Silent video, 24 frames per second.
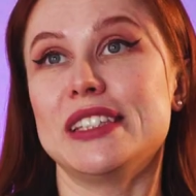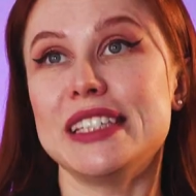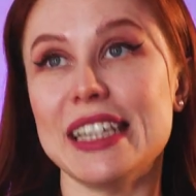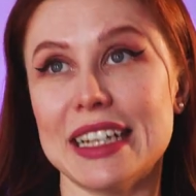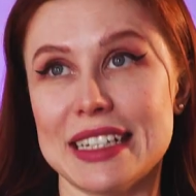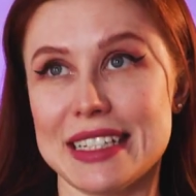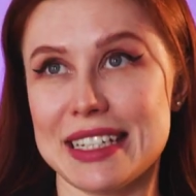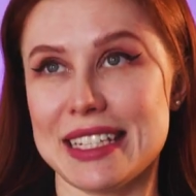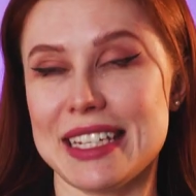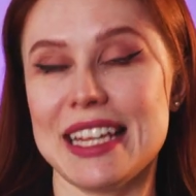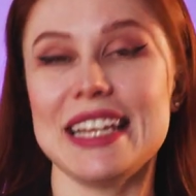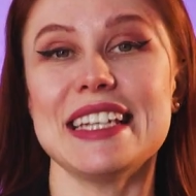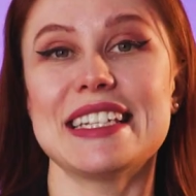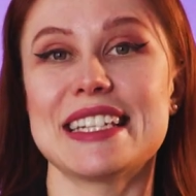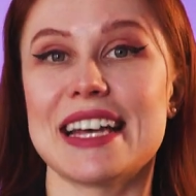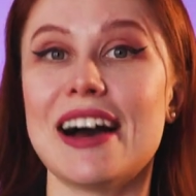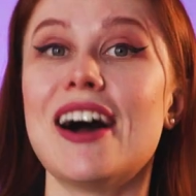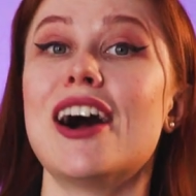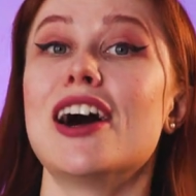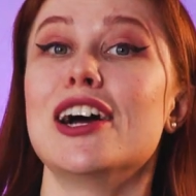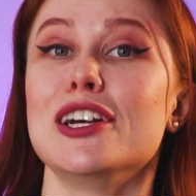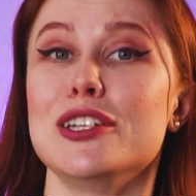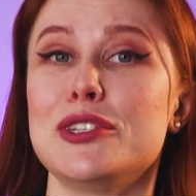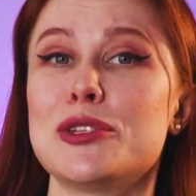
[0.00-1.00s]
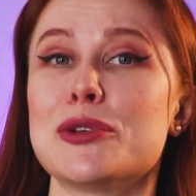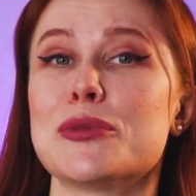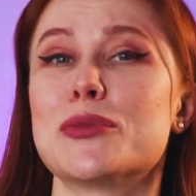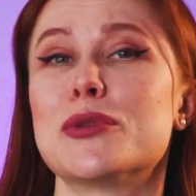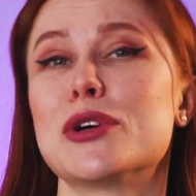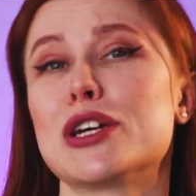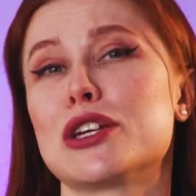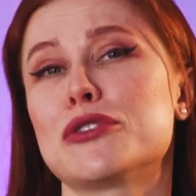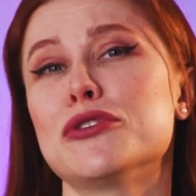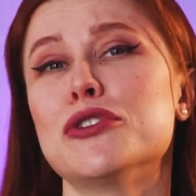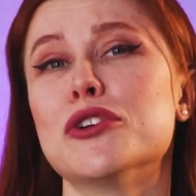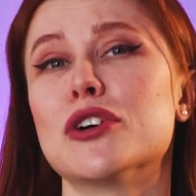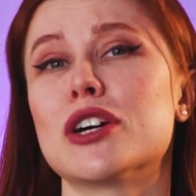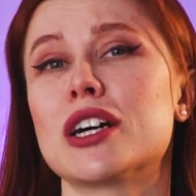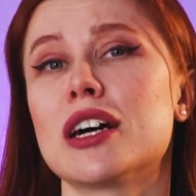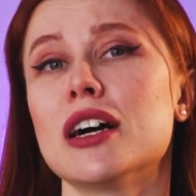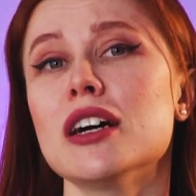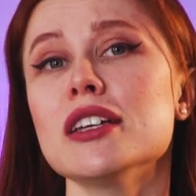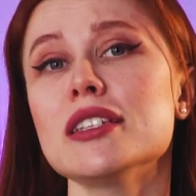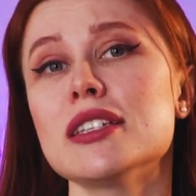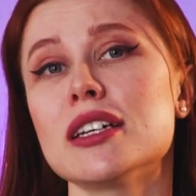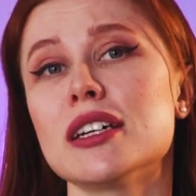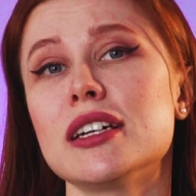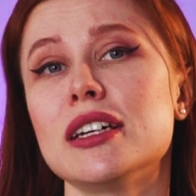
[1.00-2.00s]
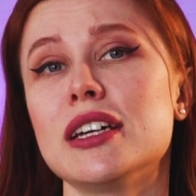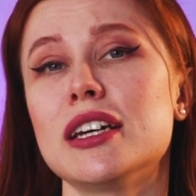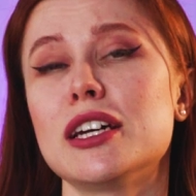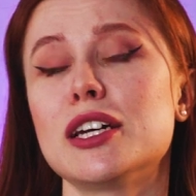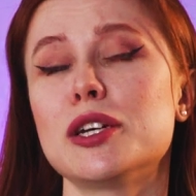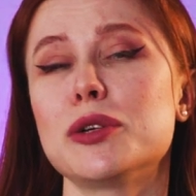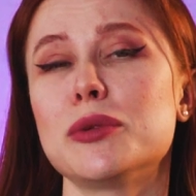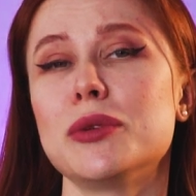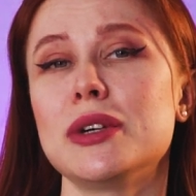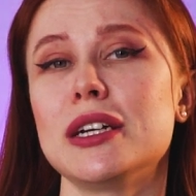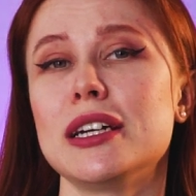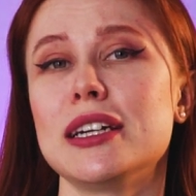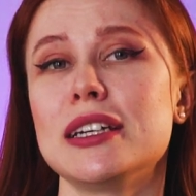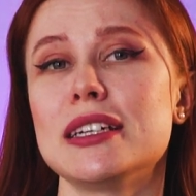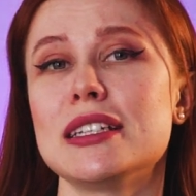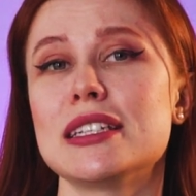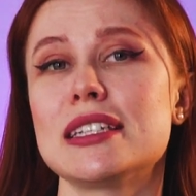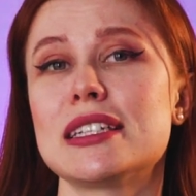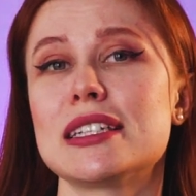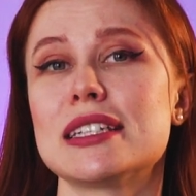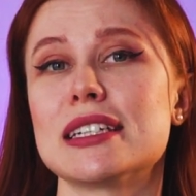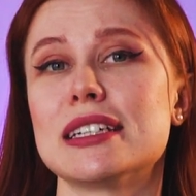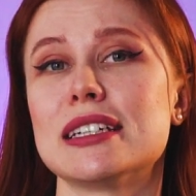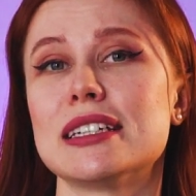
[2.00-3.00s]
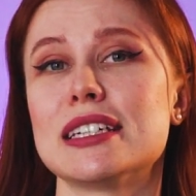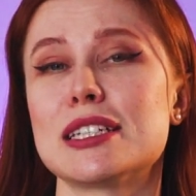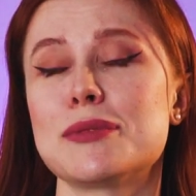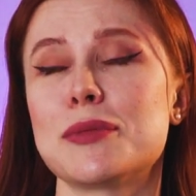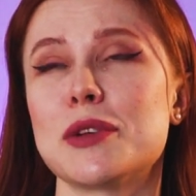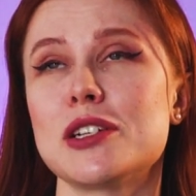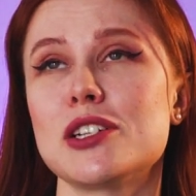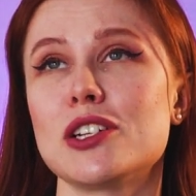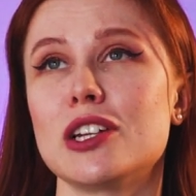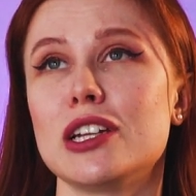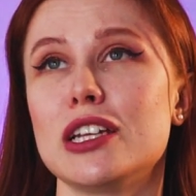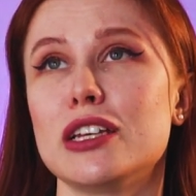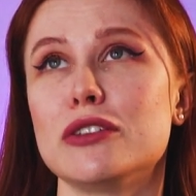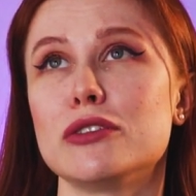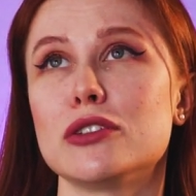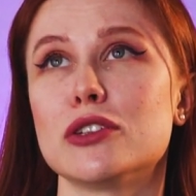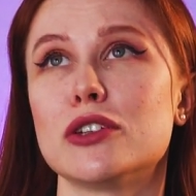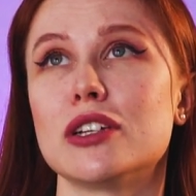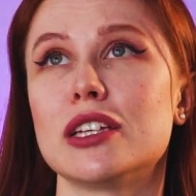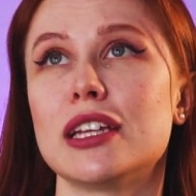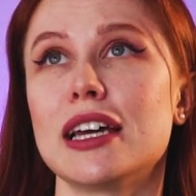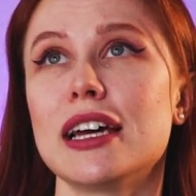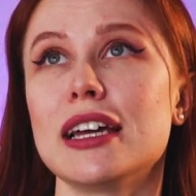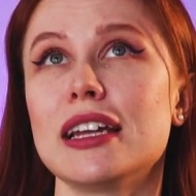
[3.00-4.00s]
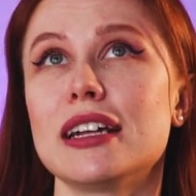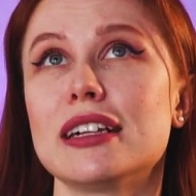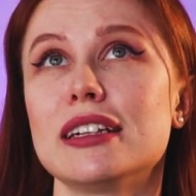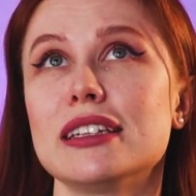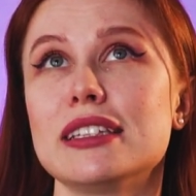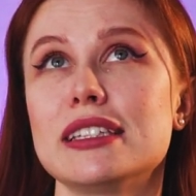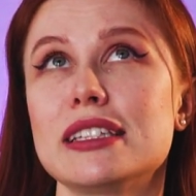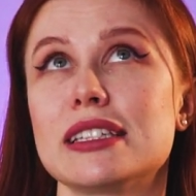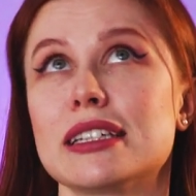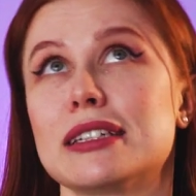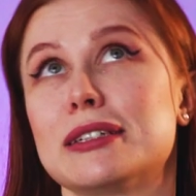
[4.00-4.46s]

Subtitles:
Yes, it's hard to work for Qatar Airways, especially if you're an adult.